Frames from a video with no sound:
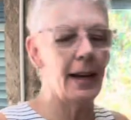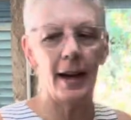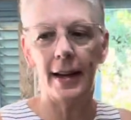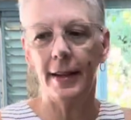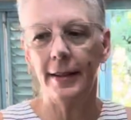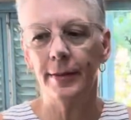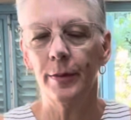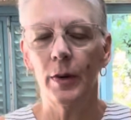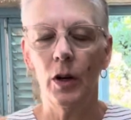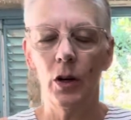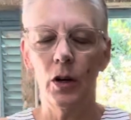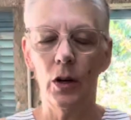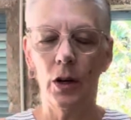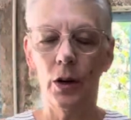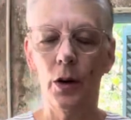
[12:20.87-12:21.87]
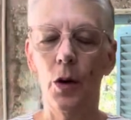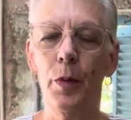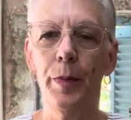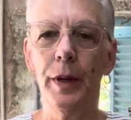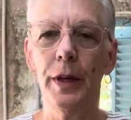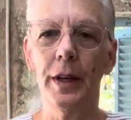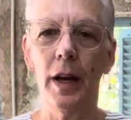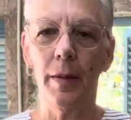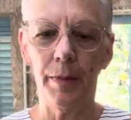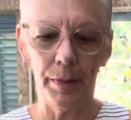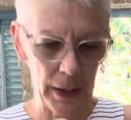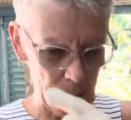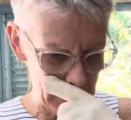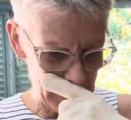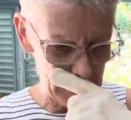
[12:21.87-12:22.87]
I uh, opened up
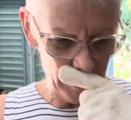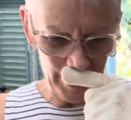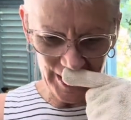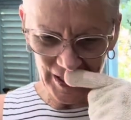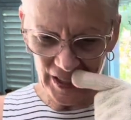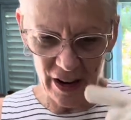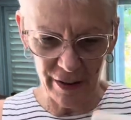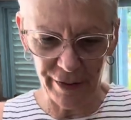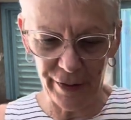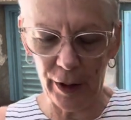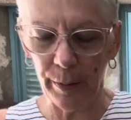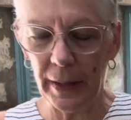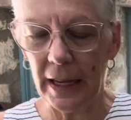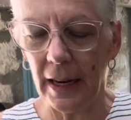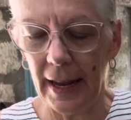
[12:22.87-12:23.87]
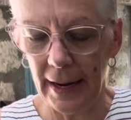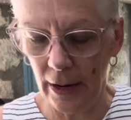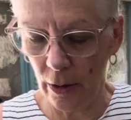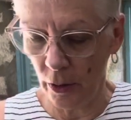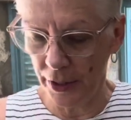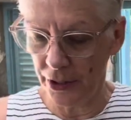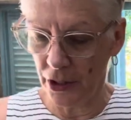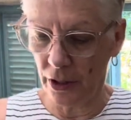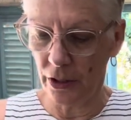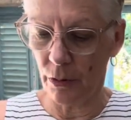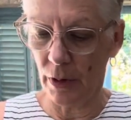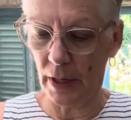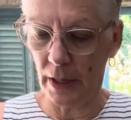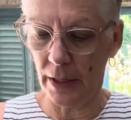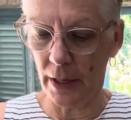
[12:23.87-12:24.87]
uh, or I started filming and I had only just
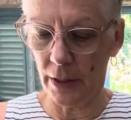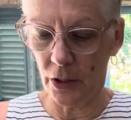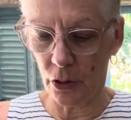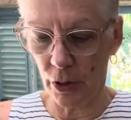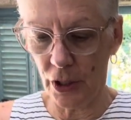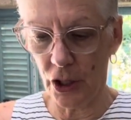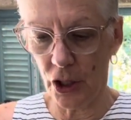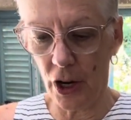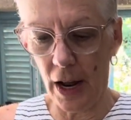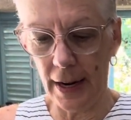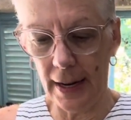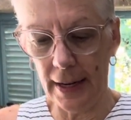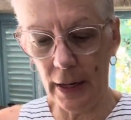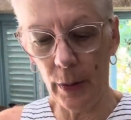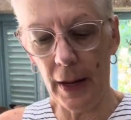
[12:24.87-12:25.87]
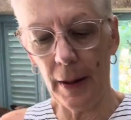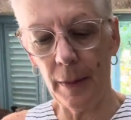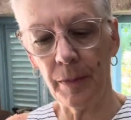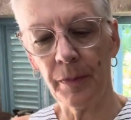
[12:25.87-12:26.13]
really done a screenshot anyway.